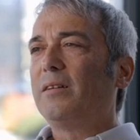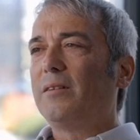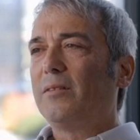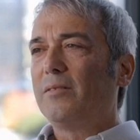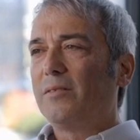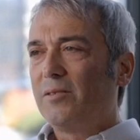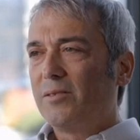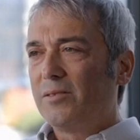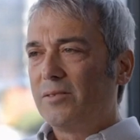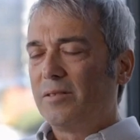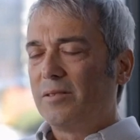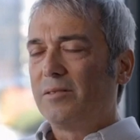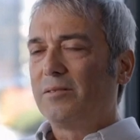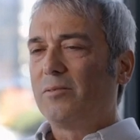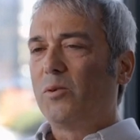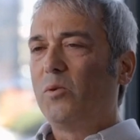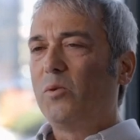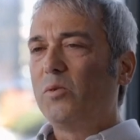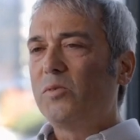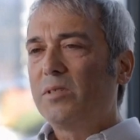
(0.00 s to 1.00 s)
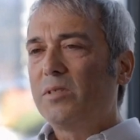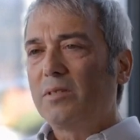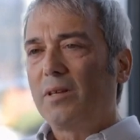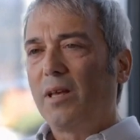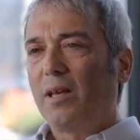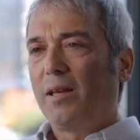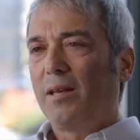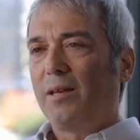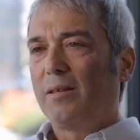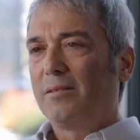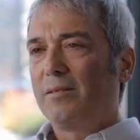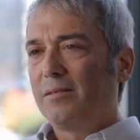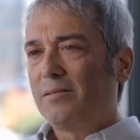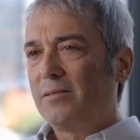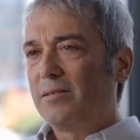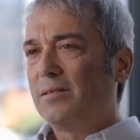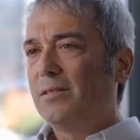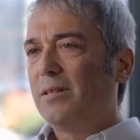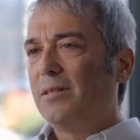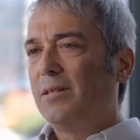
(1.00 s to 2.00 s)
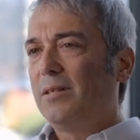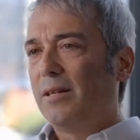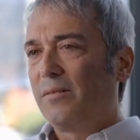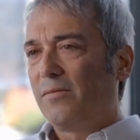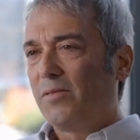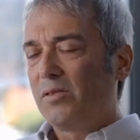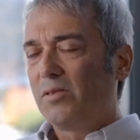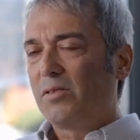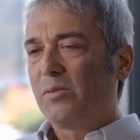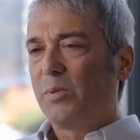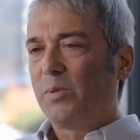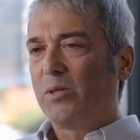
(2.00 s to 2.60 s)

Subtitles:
you know, there's this old saying, there's a difference